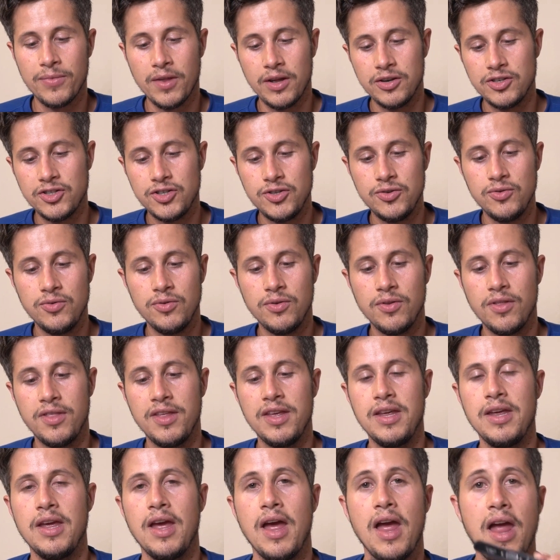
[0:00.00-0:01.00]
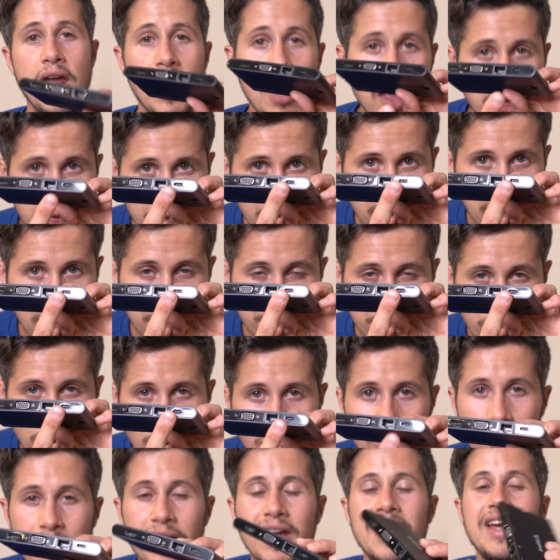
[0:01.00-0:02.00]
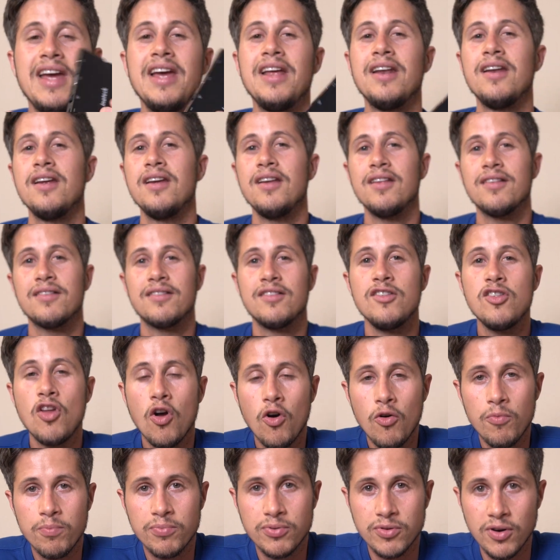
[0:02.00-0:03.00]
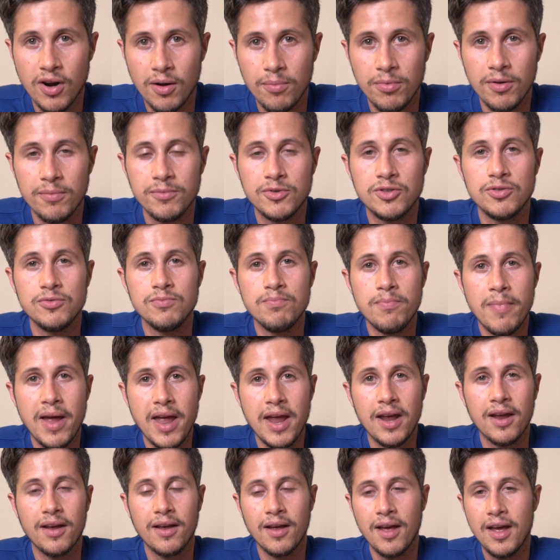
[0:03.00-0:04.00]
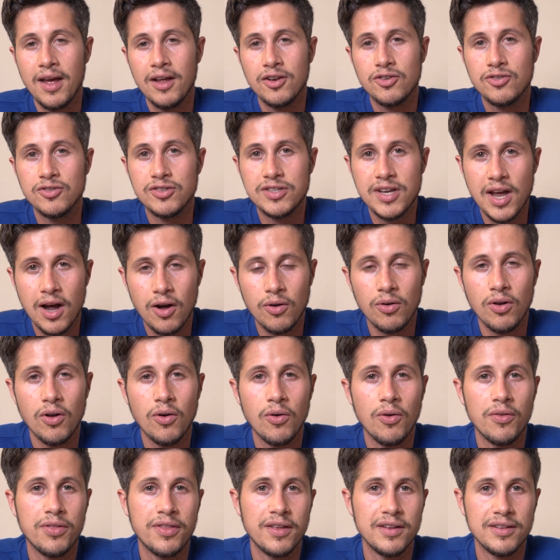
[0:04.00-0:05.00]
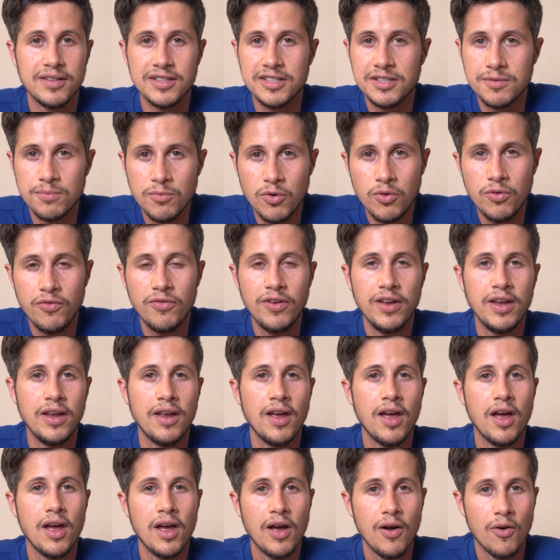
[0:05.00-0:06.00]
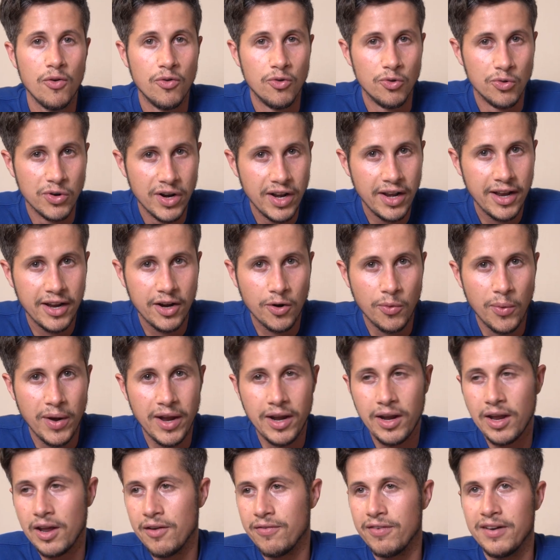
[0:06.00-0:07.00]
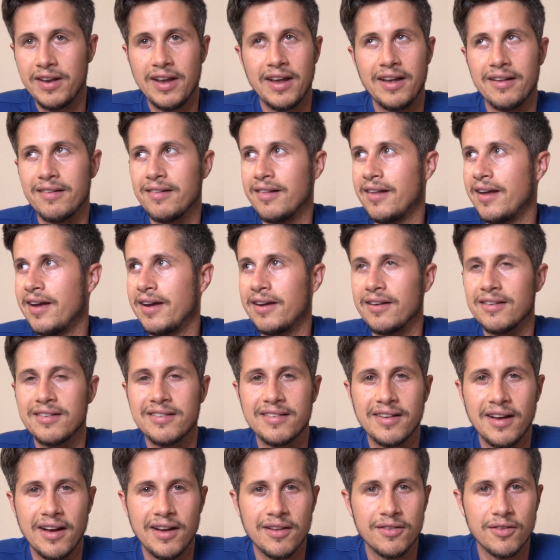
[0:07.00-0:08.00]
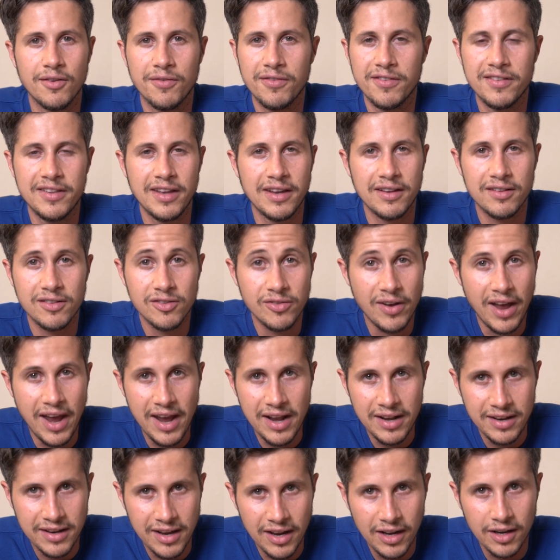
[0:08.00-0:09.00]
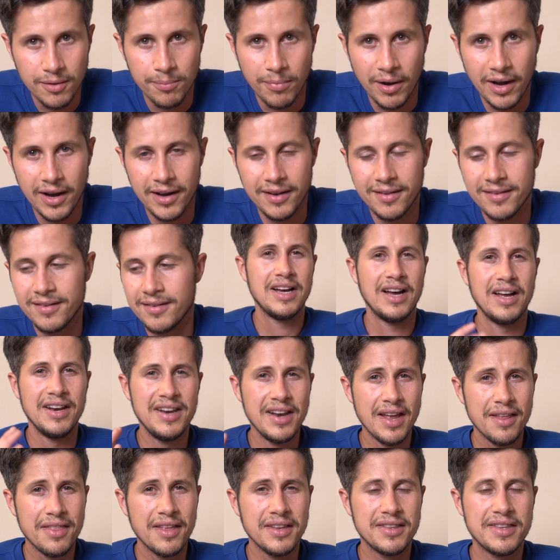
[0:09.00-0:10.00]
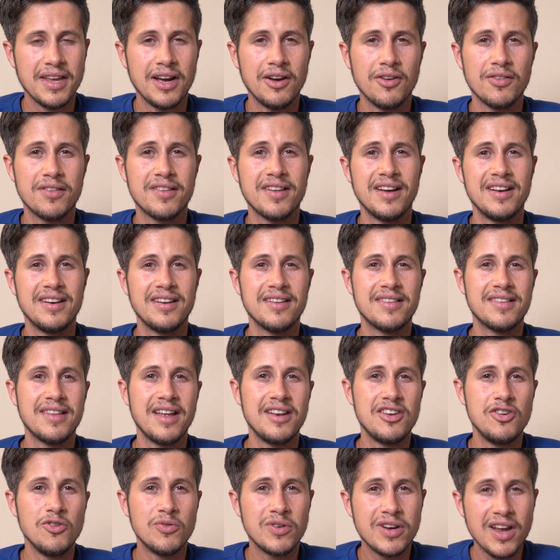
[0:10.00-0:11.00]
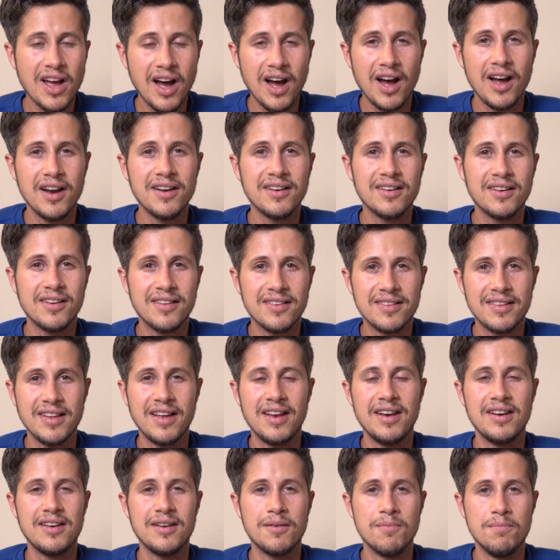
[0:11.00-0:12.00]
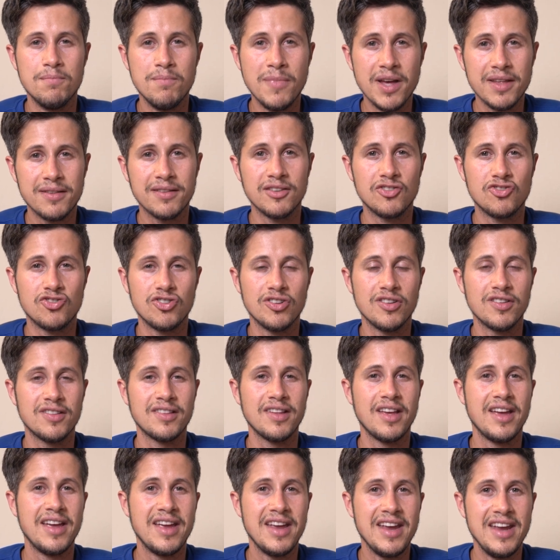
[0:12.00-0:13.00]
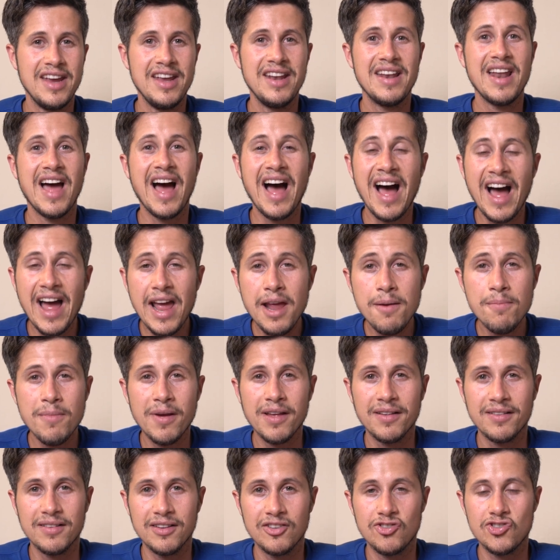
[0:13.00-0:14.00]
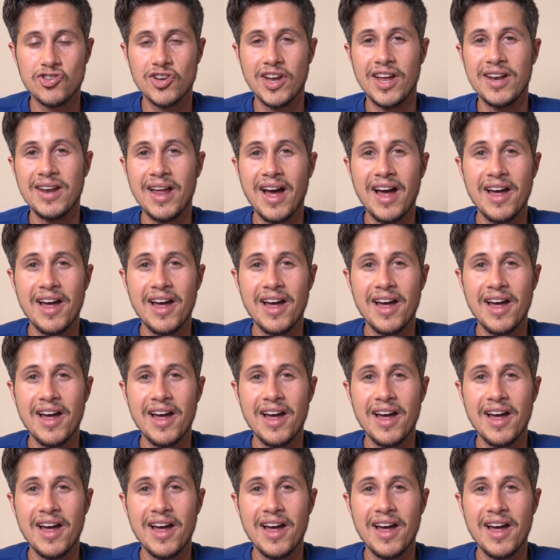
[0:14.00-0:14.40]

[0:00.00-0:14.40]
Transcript: to the Ethernet port. It is no problem to download this movie really quick if it has like a size of 6 to 8 gigabytes. Another downside is that you can't send messages in iMessage, and I